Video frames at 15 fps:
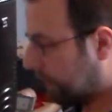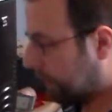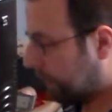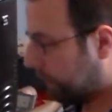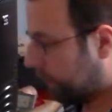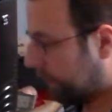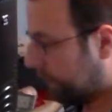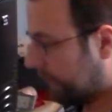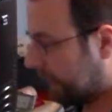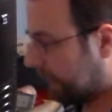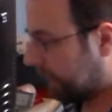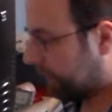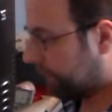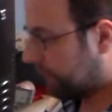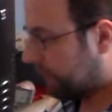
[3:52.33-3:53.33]
Here we've
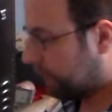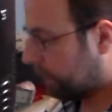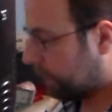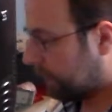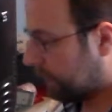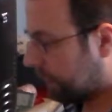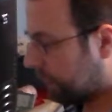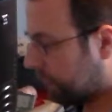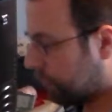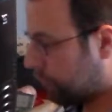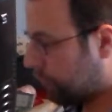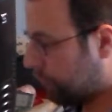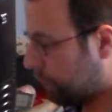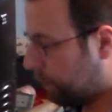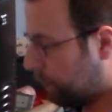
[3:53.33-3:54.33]
got a Celeron
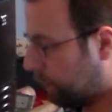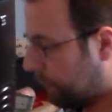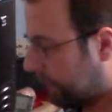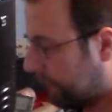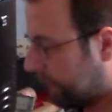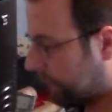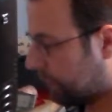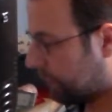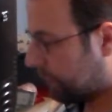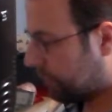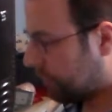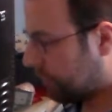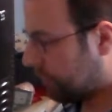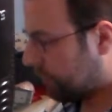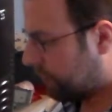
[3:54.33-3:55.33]

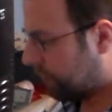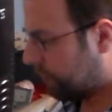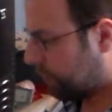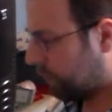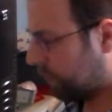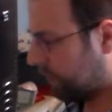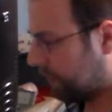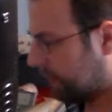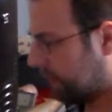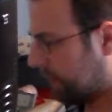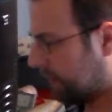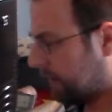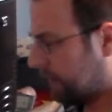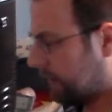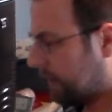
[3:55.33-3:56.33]
2.2
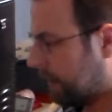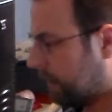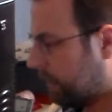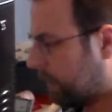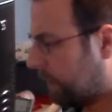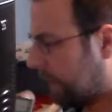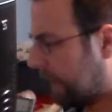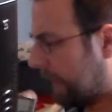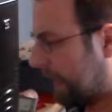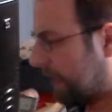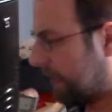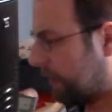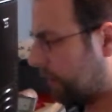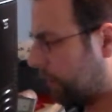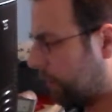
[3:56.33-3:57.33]
with an
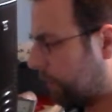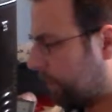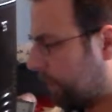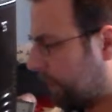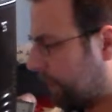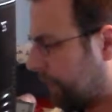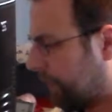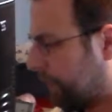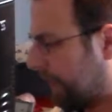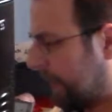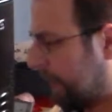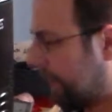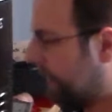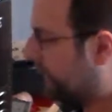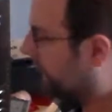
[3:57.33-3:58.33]
800 bus
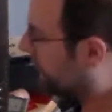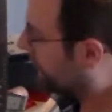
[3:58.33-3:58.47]
speed.